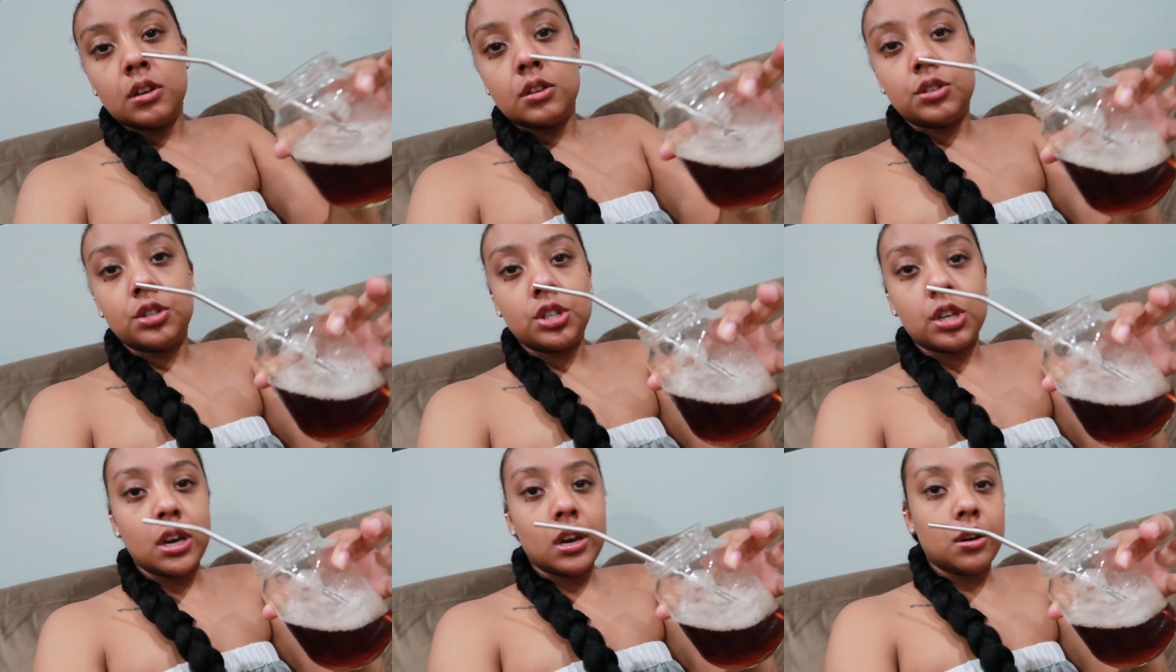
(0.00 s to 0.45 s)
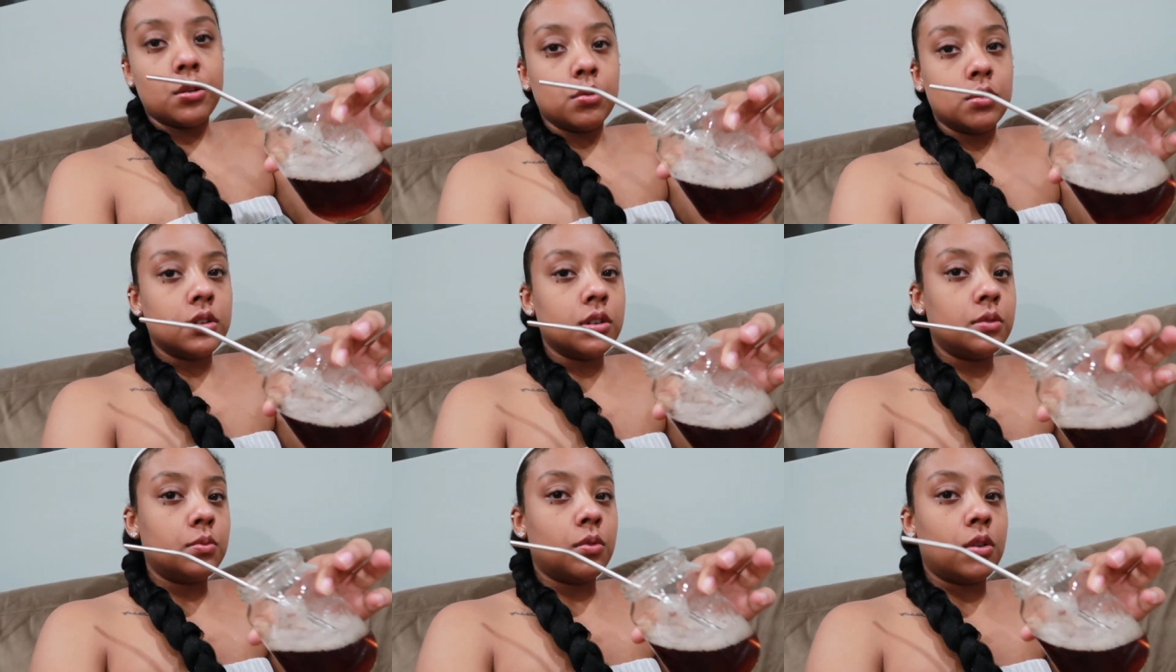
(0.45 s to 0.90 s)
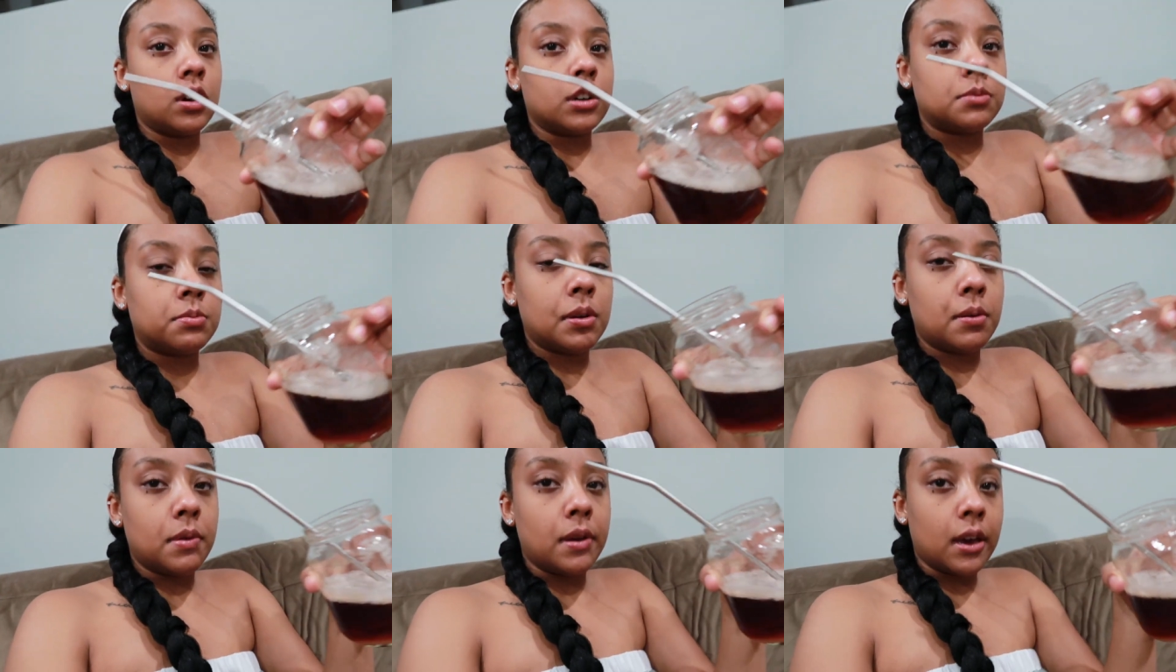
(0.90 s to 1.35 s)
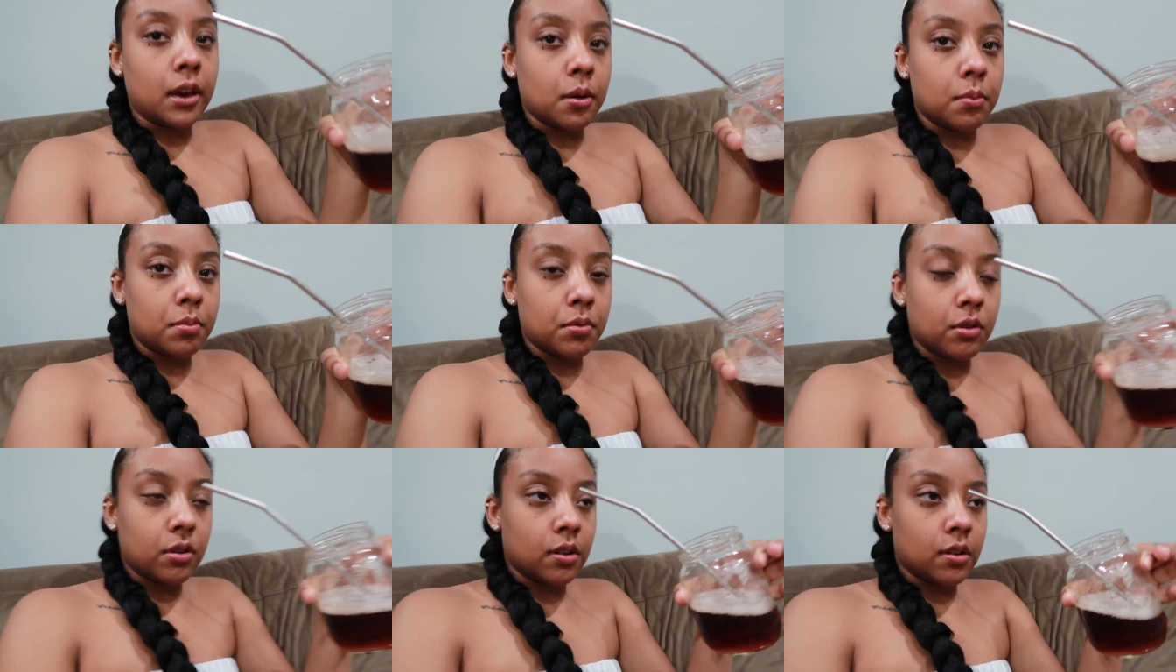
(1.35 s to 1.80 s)
Showered, washed my
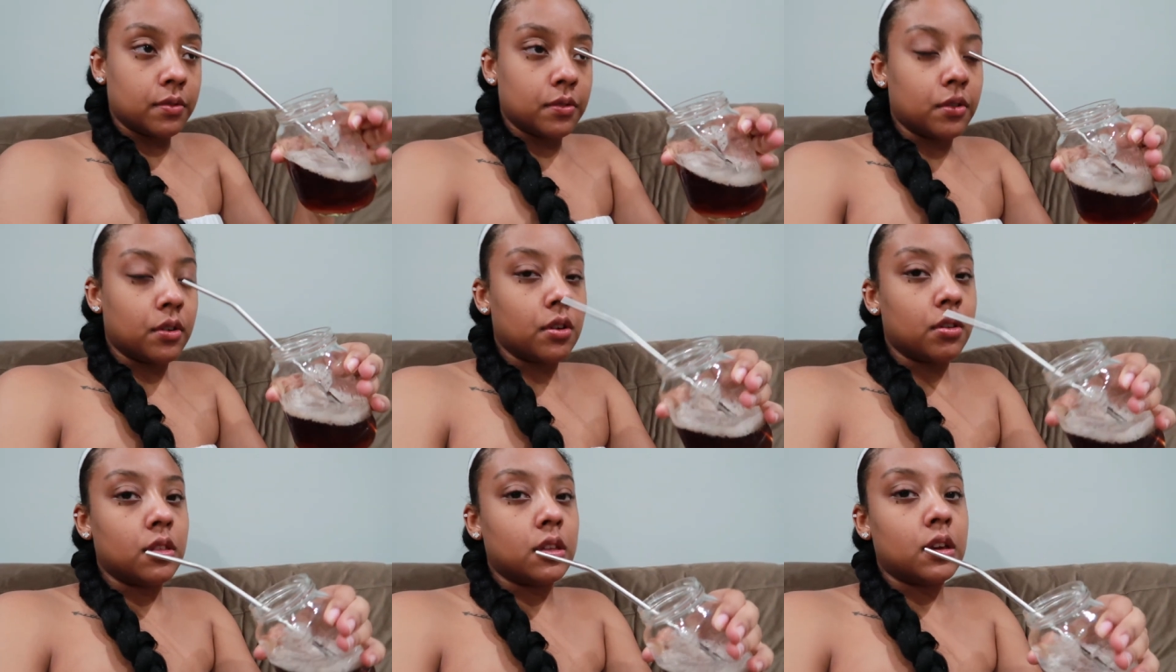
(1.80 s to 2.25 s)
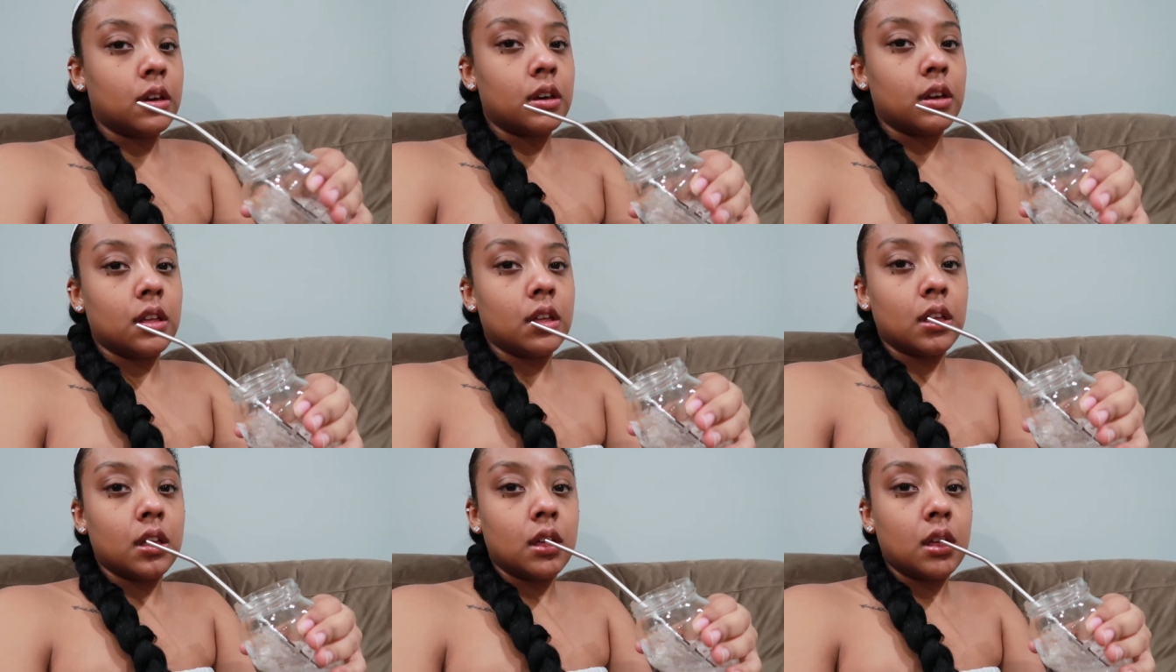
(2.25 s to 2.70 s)
makeup off, all that.